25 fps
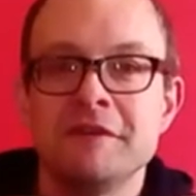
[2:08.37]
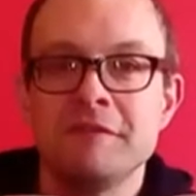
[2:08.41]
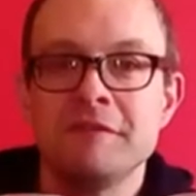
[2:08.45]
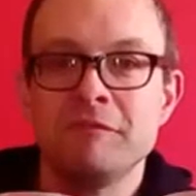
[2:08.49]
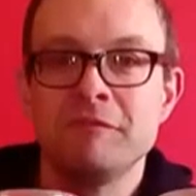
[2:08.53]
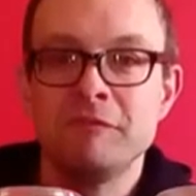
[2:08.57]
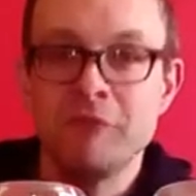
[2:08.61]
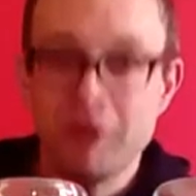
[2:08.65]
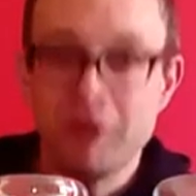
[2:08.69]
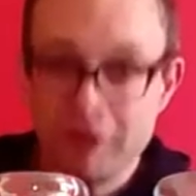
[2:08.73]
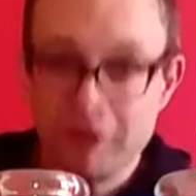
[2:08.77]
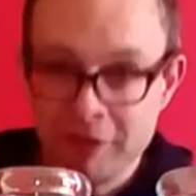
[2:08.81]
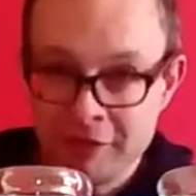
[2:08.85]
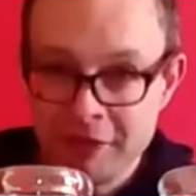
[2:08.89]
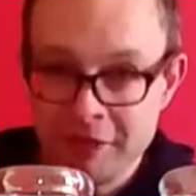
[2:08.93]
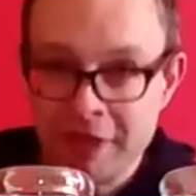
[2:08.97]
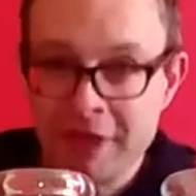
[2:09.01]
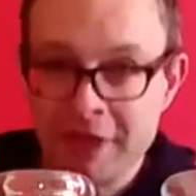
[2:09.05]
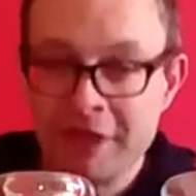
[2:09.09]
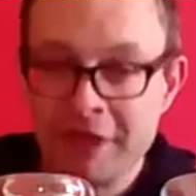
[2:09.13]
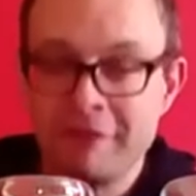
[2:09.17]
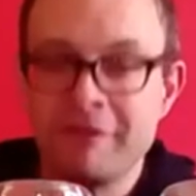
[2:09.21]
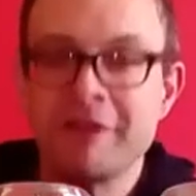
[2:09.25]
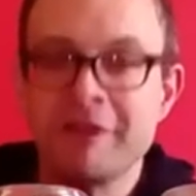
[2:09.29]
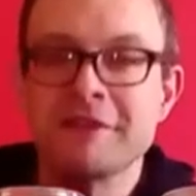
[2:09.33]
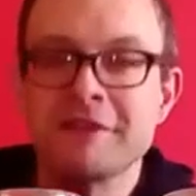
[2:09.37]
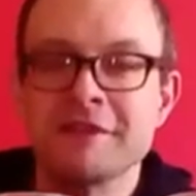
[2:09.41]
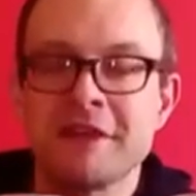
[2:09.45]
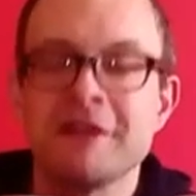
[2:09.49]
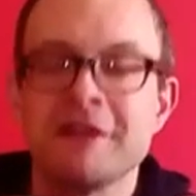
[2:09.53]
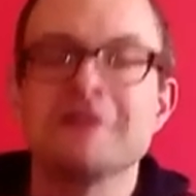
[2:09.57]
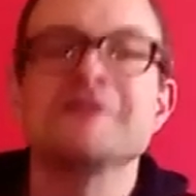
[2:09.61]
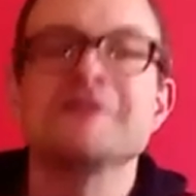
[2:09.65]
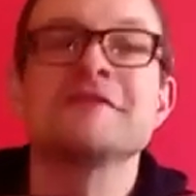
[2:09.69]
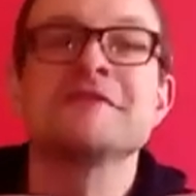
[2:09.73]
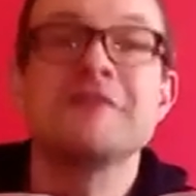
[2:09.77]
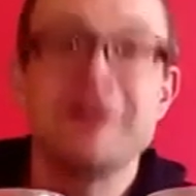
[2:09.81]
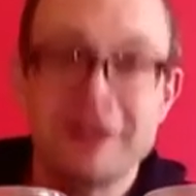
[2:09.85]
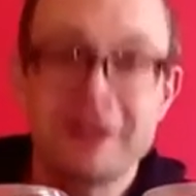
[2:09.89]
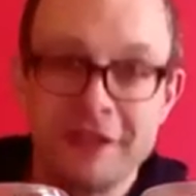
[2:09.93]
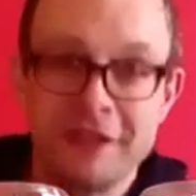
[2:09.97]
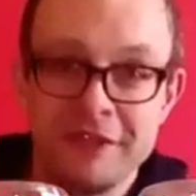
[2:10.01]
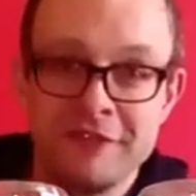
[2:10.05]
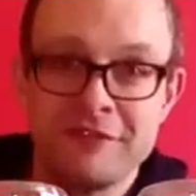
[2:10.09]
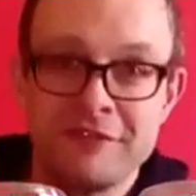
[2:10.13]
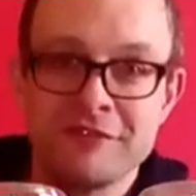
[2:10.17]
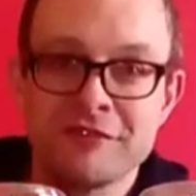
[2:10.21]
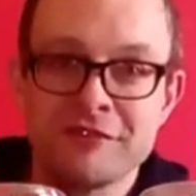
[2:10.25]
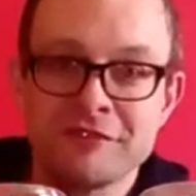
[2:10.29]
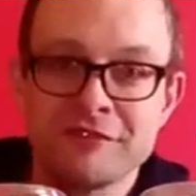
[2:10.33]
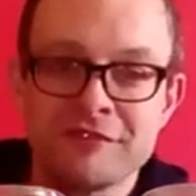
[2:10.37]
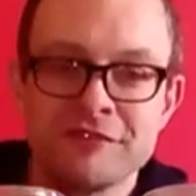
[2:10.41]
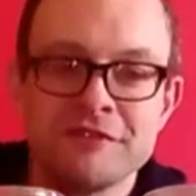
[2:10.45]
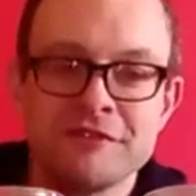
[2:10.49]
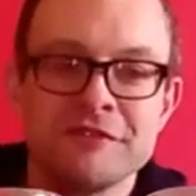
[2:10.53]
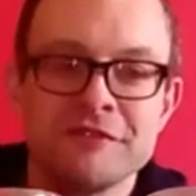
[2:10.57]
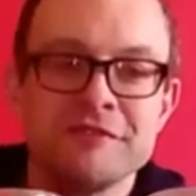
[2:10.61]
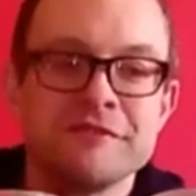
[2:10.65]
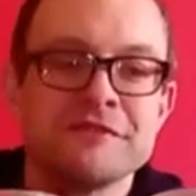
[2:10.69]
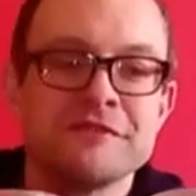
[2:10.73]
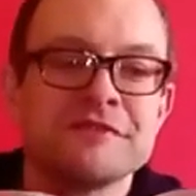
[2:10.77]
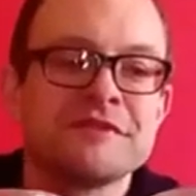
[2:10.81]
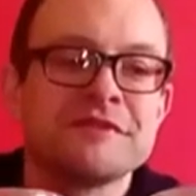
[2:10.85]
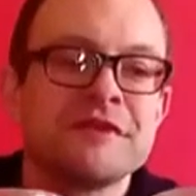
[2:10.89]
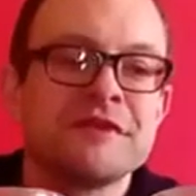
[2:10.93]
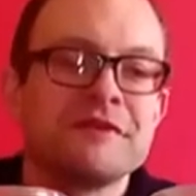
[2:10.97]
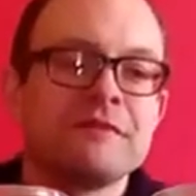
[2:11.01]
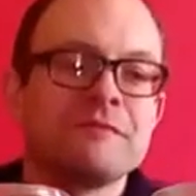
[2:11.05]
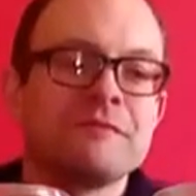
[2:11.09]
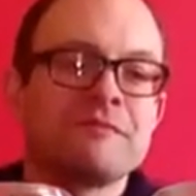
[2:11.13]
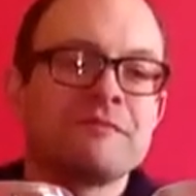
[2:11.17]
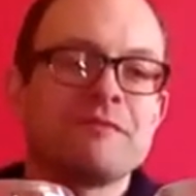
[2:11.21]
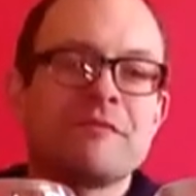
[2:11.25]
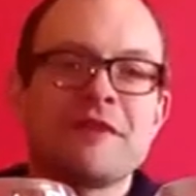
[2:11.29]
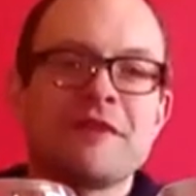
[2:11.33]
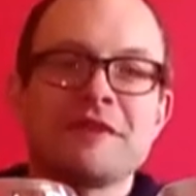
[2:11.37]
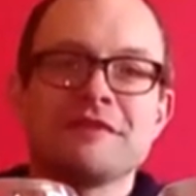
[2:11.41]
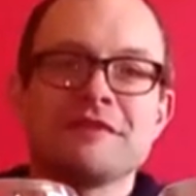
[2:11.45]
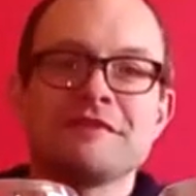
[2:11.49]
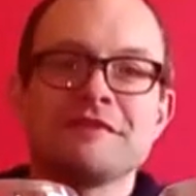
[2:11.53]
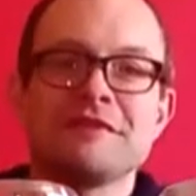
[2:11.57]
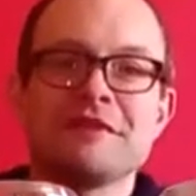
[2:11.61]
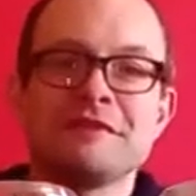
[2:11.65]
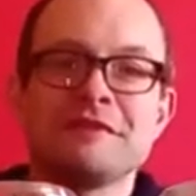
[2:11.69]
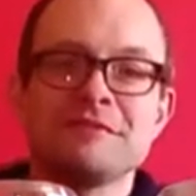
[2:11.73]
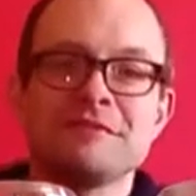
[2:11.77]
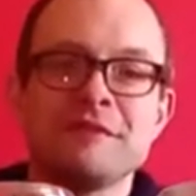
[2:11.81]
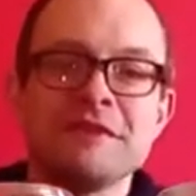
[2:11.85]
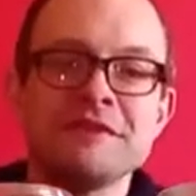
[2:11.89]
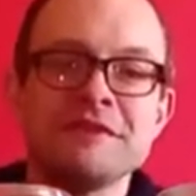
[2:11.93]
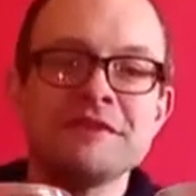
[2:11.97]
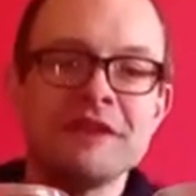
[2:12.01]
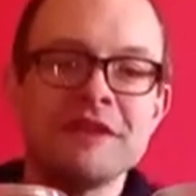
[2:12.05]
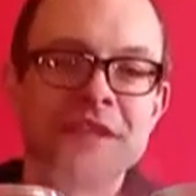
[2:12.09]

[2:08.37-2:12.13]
not in Yankee retailers, Yankee official stores, so that's those ones.